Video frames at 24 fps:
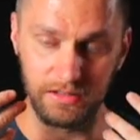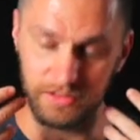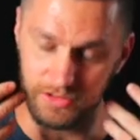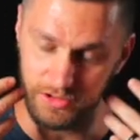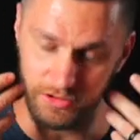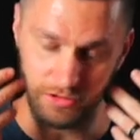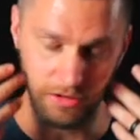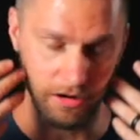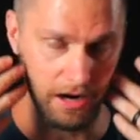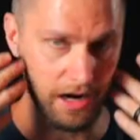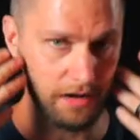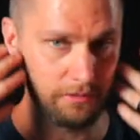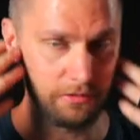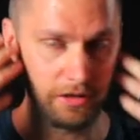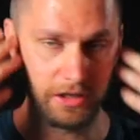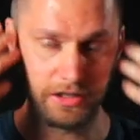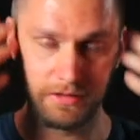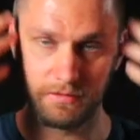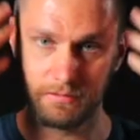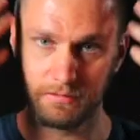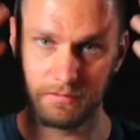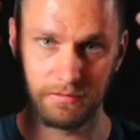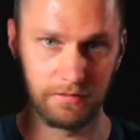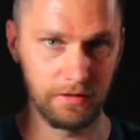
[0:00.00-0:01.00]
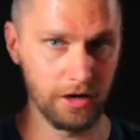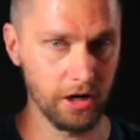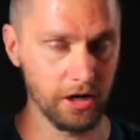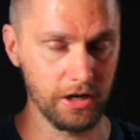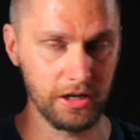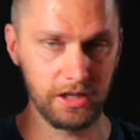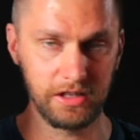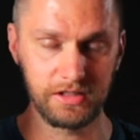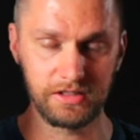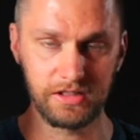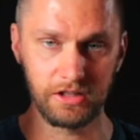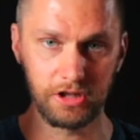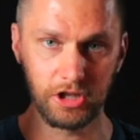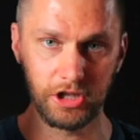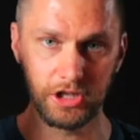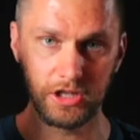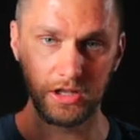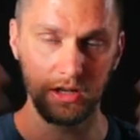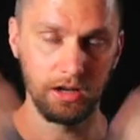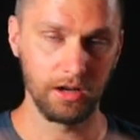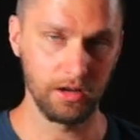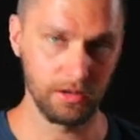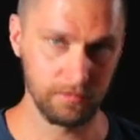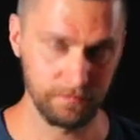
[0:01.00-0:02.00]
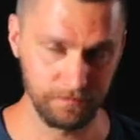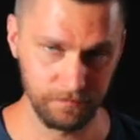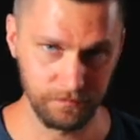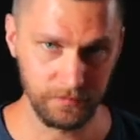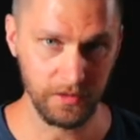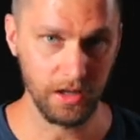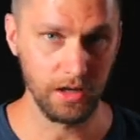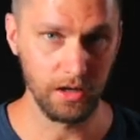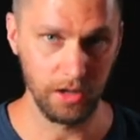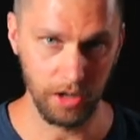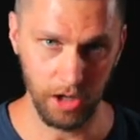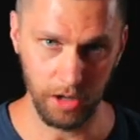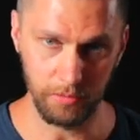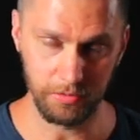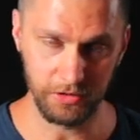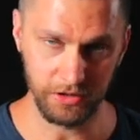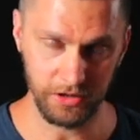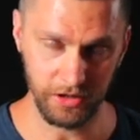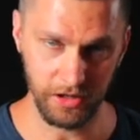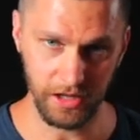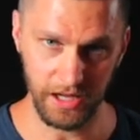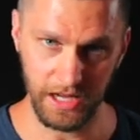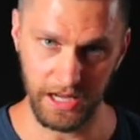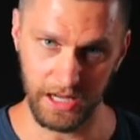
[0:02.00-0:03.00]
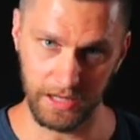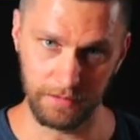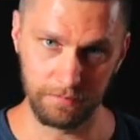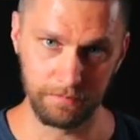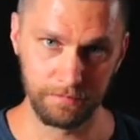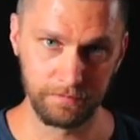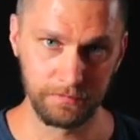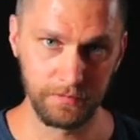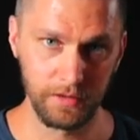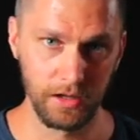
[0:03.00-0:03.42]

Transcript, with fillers: is traveling very easily up into the head.